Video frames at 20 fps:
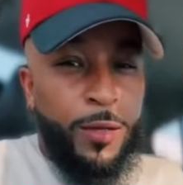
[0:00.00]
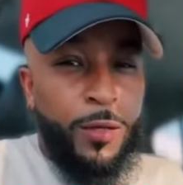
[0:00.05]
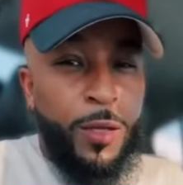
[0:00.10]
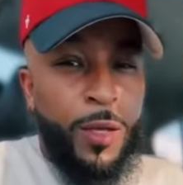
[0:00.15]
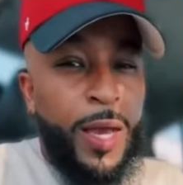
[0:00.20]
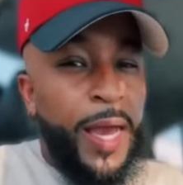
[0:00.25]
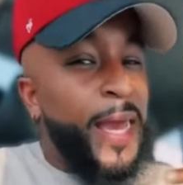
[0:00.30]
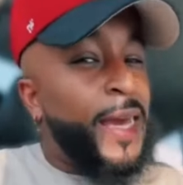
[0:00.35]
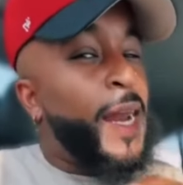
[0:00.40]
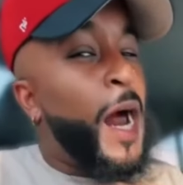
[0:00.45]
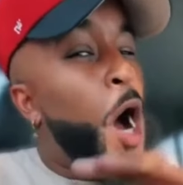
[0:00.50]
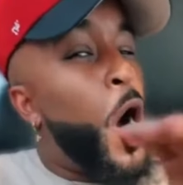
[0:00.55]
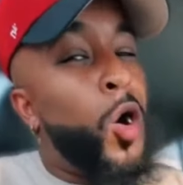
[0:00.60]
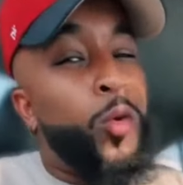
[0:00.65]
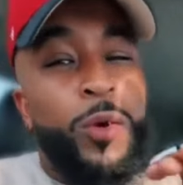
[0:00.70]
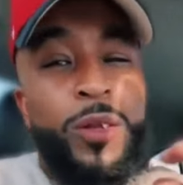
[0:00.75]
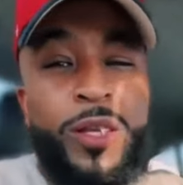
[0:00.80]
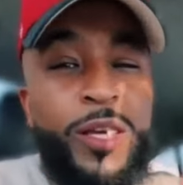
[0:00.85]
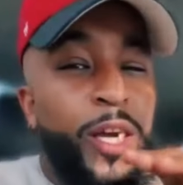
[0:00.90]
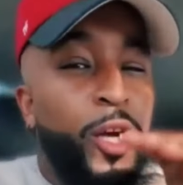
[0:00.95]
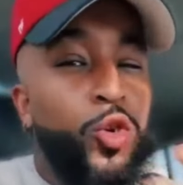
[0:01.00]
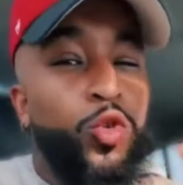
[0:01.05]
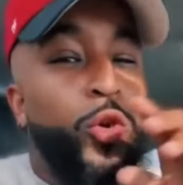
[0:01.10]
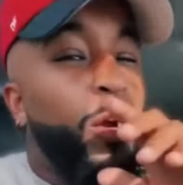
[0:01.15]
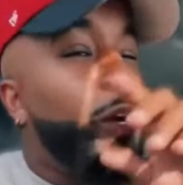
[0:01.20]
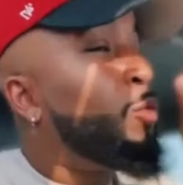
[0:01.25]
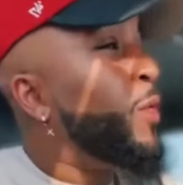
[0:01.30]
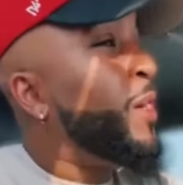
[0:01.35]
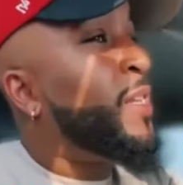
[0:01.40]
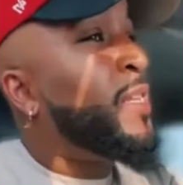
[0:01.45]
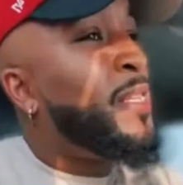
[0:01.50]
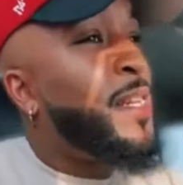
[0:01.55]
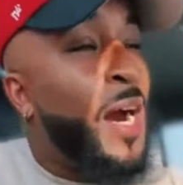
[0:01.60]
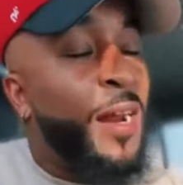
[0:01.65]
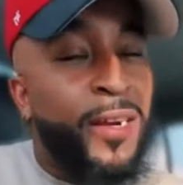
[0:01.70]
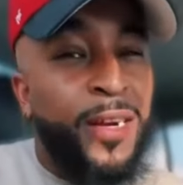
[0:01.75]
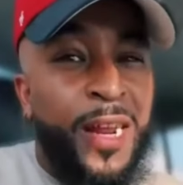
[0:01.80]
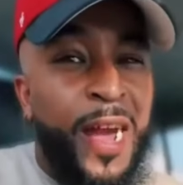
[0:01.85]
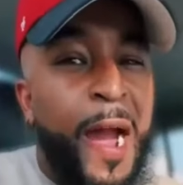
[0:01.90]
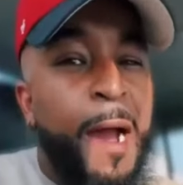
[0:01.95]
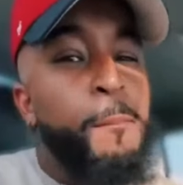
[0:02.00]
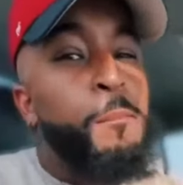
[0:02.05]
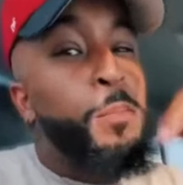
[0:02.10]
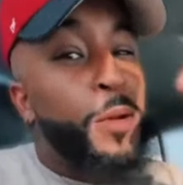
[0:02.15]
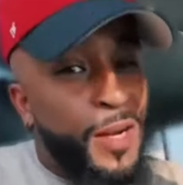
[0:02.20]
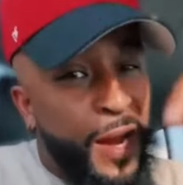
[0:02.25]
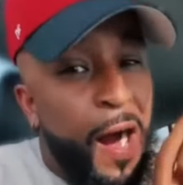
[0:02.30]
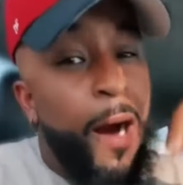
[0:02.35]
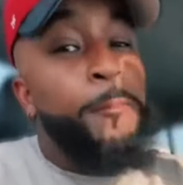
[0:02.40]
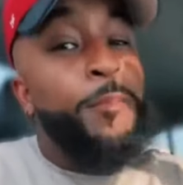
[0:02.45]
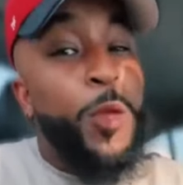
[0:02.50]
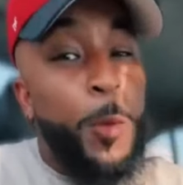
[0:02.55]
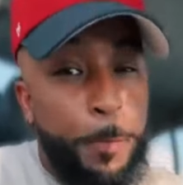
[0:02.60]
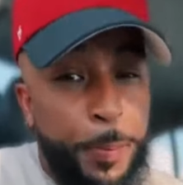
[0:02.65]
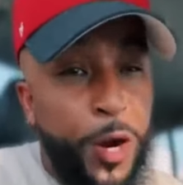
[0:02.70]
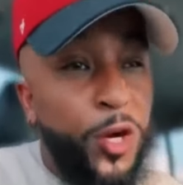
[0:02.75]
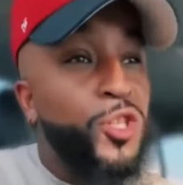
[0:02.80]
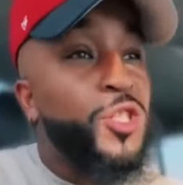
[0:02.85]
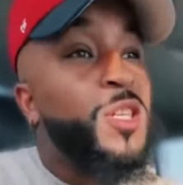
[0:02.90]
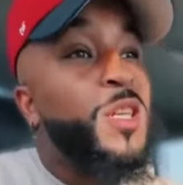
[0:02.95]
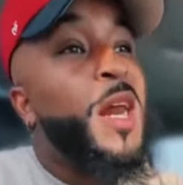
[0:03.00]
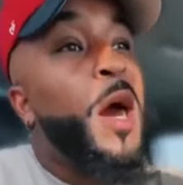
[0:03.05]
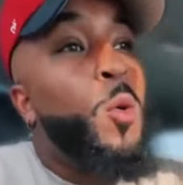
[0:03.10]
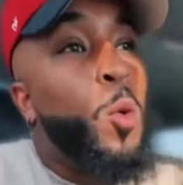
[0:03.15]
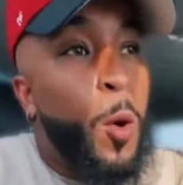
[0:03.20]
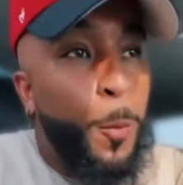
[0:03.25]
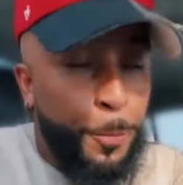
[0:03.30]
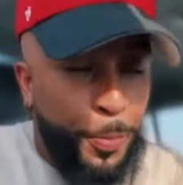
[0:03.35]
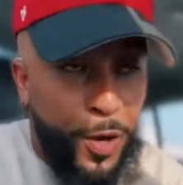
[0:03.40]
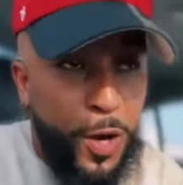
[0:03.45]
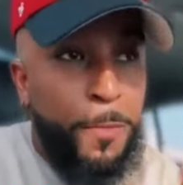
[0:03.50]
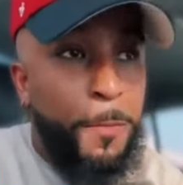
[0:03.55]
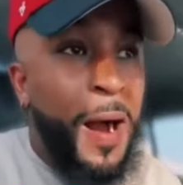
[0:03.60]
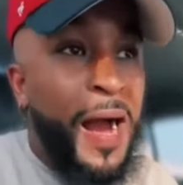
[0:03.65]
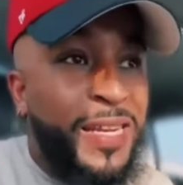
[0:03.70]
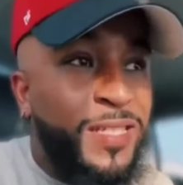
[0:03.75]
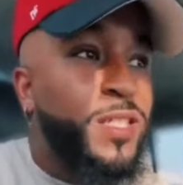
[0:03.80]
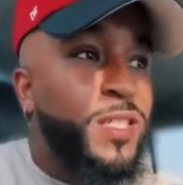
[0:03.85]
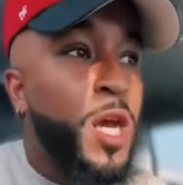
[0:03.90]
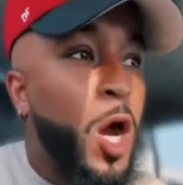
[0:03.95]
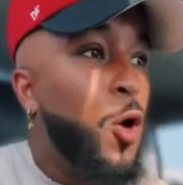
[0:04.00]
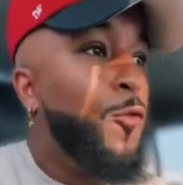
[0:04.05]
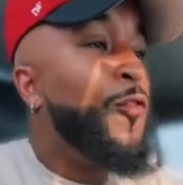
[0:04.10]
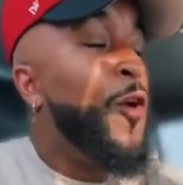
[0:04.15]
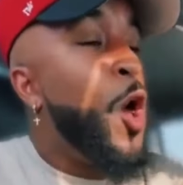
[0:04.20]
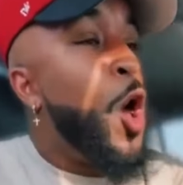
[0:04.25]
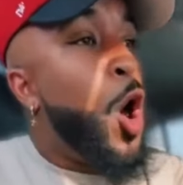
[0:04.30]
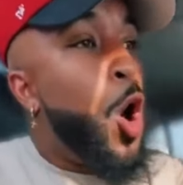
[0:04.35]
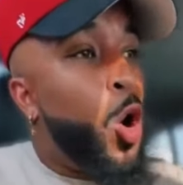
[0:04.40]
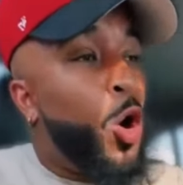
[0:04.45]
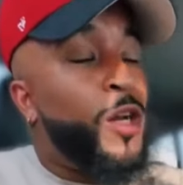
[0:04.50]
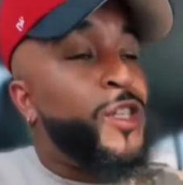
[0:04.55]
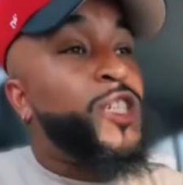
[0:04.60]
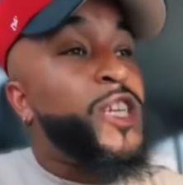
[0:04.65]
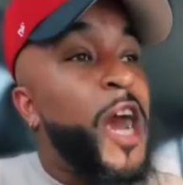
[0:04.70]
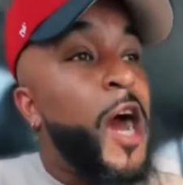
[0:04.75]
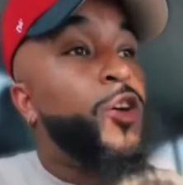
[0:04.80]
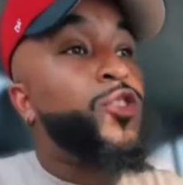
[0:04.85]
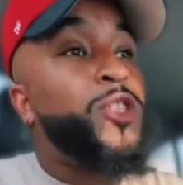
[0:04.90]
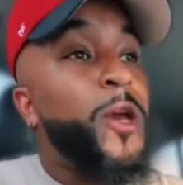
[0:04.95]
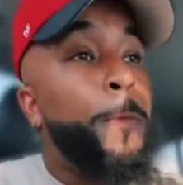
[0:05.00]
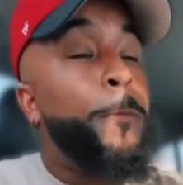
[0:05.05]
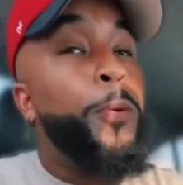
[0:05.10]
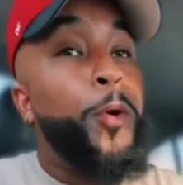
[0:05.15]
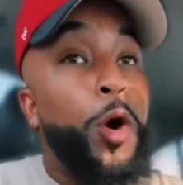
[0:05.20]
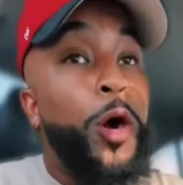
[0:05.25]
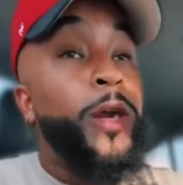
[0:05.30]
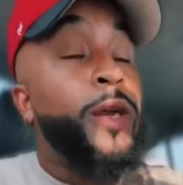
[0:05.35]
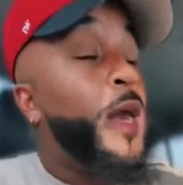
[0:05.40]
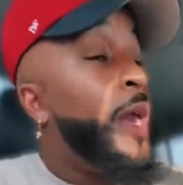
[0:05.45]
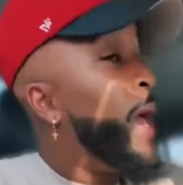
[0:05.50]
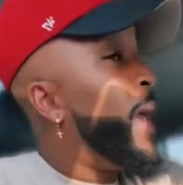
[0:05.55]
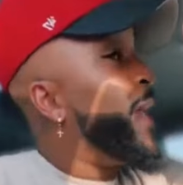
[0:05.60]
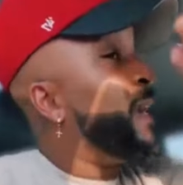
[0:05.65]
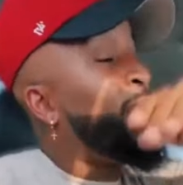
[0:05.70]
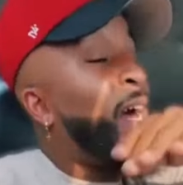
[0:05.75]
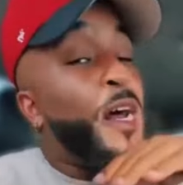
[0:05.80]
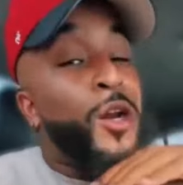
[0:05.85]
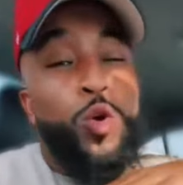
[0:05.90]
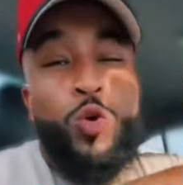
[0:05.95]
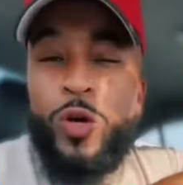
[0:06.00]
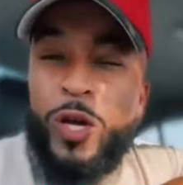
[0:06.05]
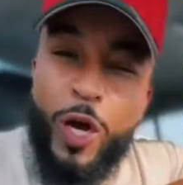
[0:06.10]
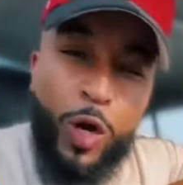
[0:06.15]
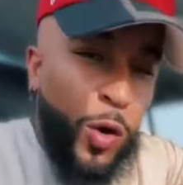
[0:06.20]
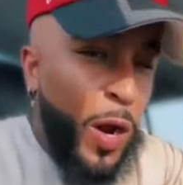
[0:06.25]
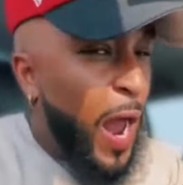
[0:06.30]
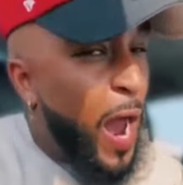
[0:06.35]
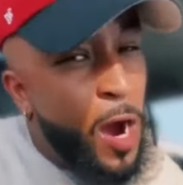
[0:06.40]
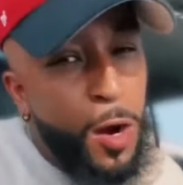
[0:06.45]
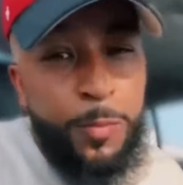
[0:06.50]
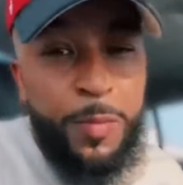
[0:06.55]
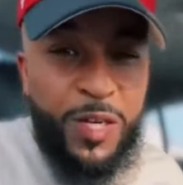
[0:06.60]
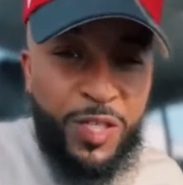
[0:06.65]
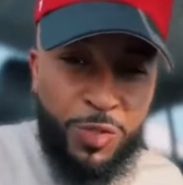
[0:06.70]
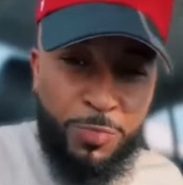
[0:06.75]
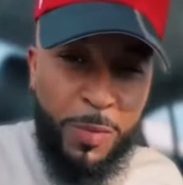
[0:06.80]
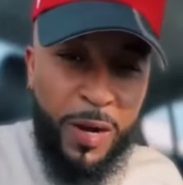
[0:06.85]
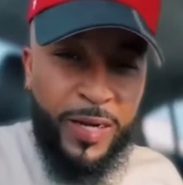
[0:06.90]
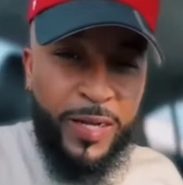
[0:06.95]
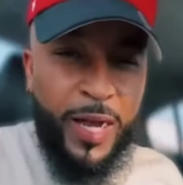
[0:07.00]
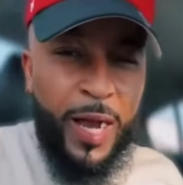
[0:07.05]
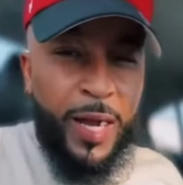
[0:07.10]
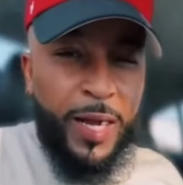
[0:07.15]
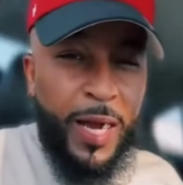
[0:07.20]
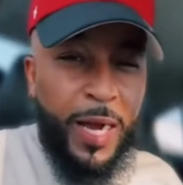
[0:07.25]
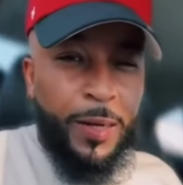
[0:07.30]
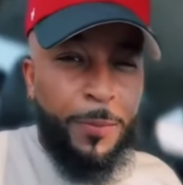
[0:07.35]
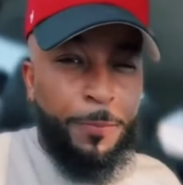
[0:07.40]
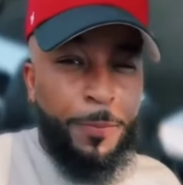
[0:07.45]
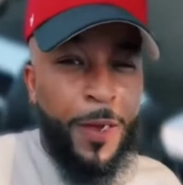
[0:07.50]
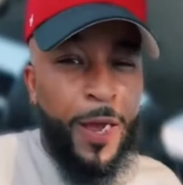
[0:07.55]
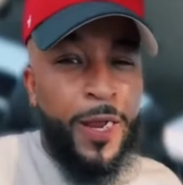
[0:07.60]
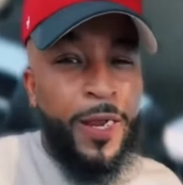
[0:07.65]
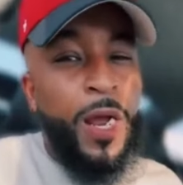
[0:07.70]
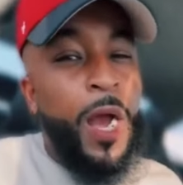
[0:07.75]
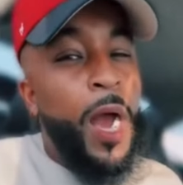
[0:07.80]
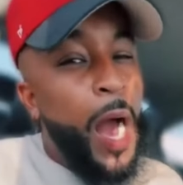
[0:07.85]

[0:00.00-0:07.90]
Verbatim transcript: and I don't really agree with none of that, but I'm the person that will put myself on child support, and I don't care how much money I got to pay.